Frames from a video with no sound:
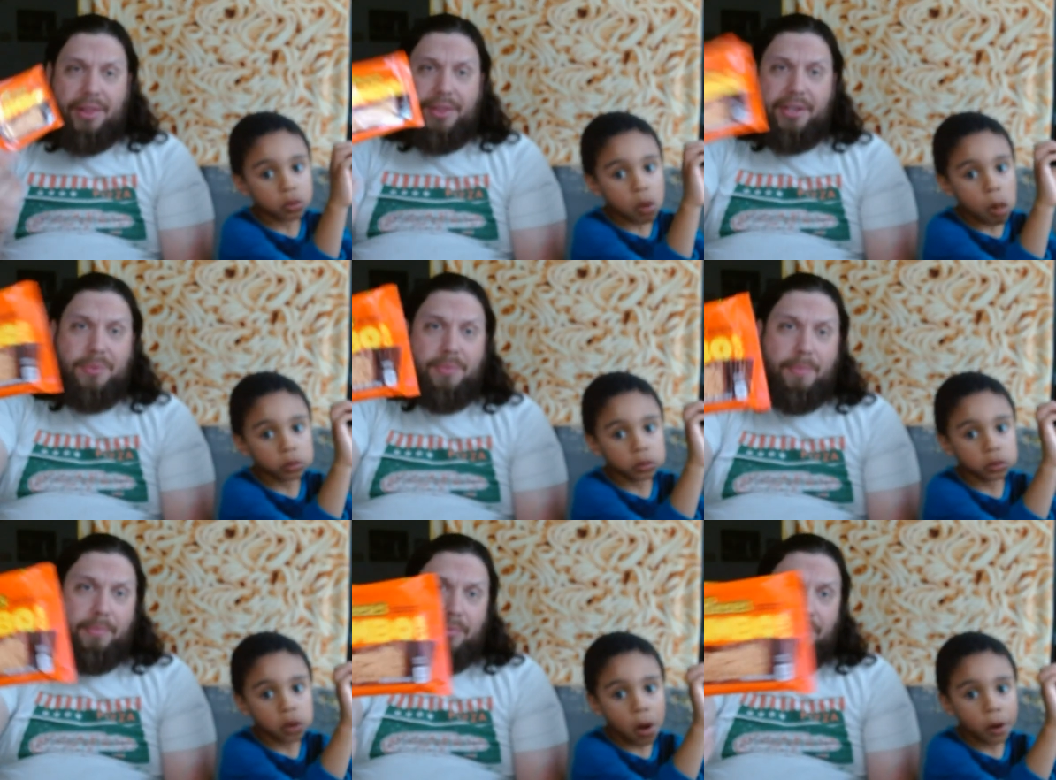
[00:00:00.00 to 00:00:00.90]
Speaker 1: This
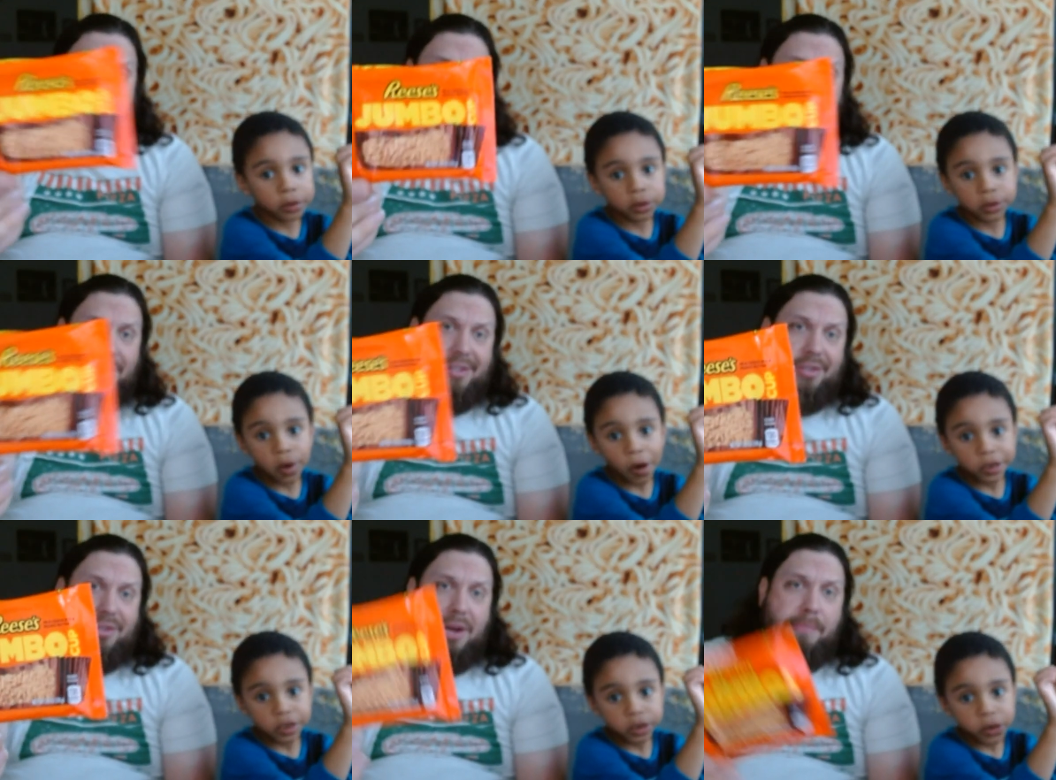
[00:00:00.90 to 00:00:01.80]

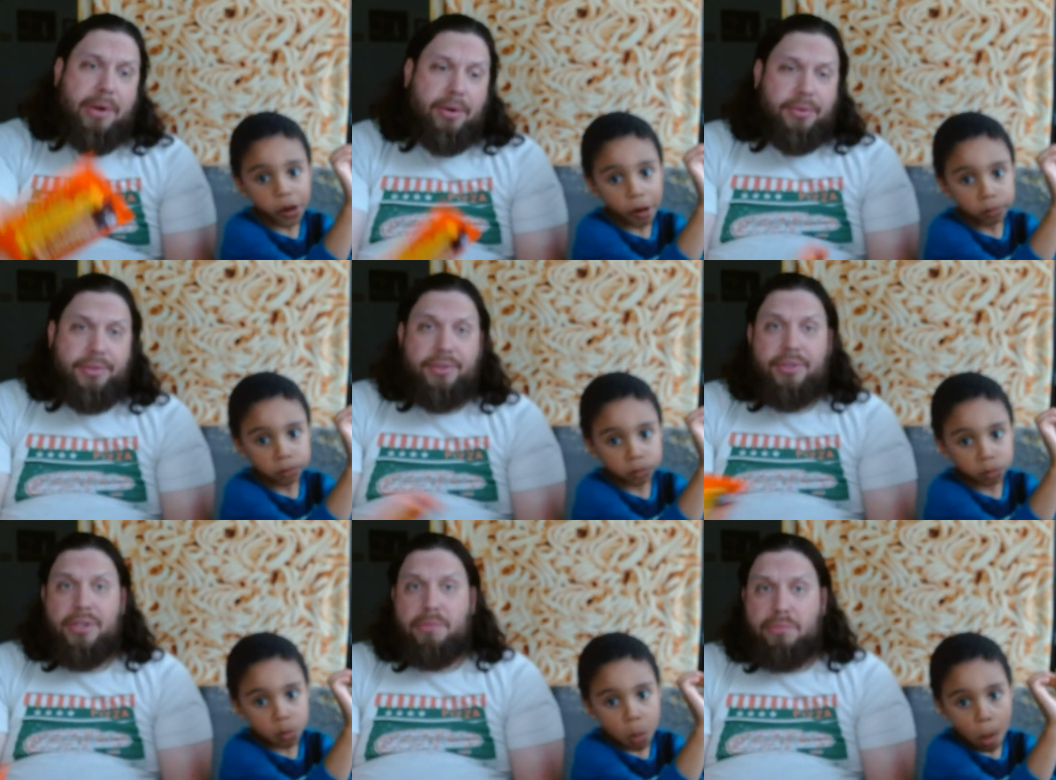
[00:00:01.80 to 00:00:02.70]
Reese's Jumbo
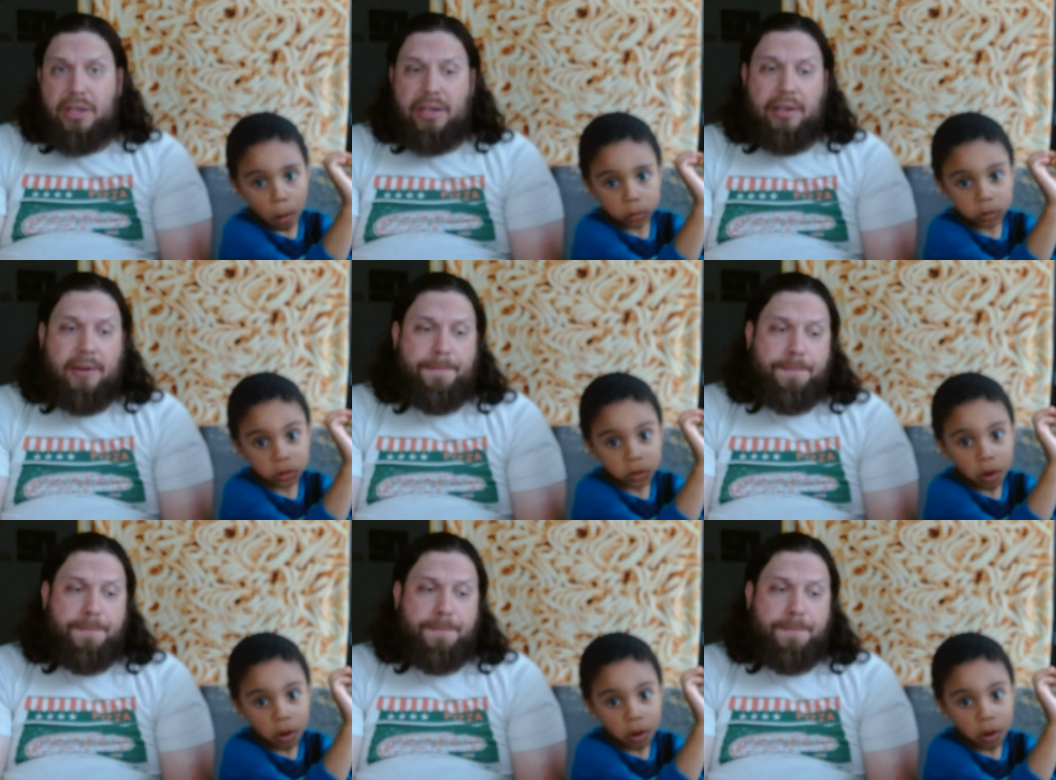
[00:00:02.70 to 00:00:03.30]
to me.